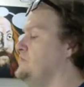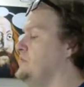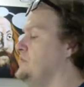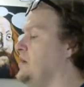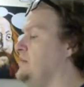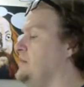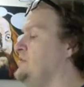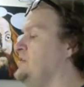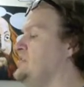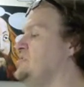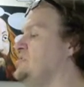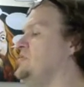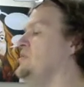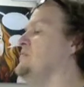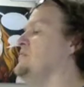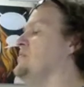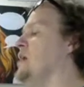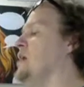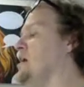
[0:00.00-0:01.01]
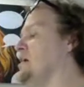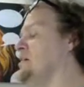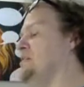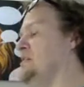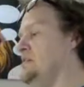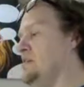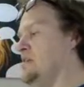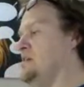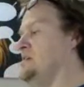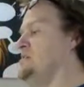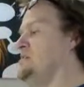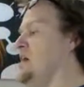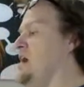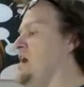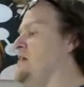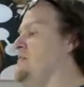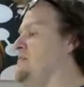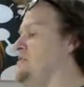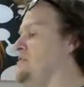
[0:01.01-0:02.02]
I'm just sort of locked into this
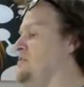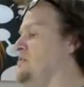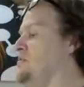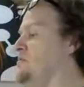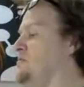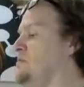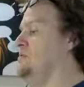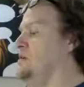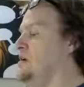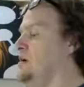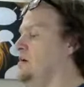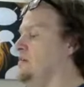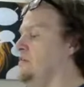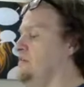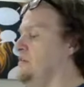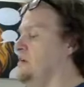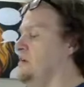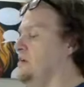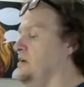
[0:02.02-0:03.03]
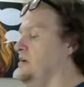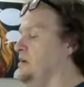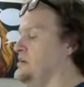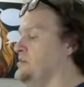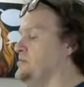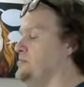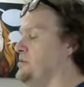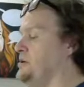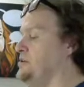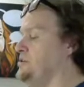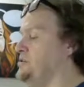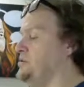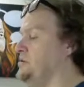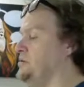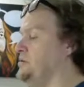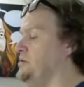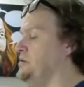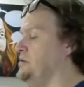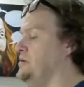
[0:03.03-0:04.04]
avenue of
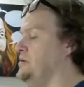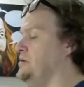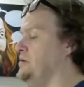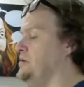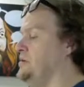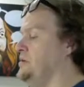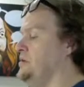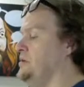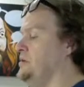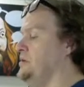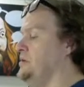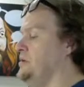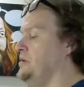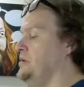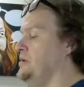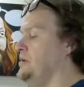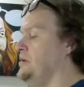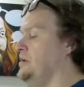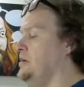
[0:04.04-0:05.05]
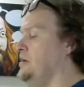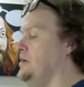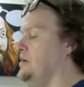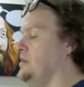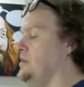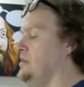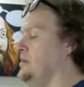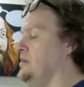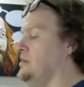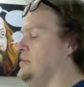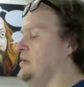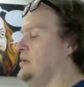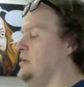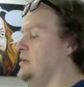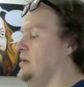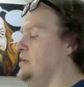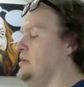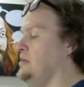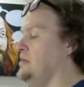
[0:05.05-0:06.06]
expression. And I think that
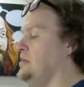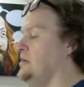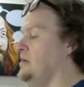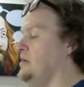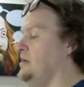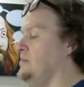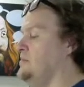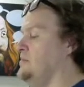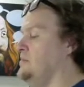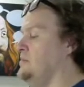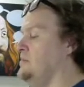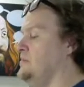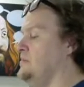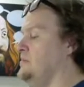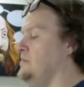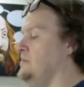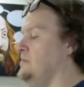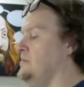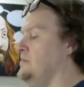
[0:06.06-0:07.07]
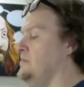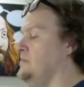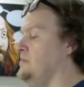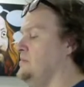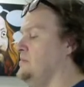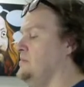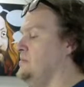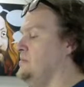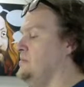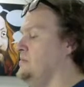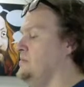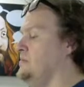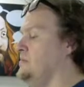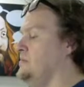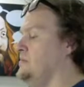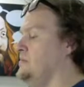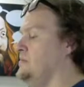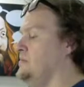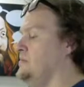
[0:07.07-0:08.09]
anytime that we do
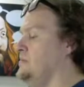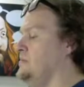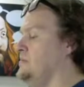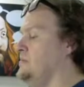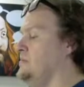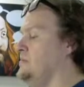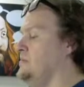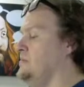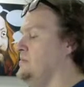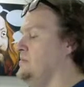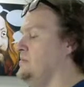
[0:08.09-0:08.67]
something like that,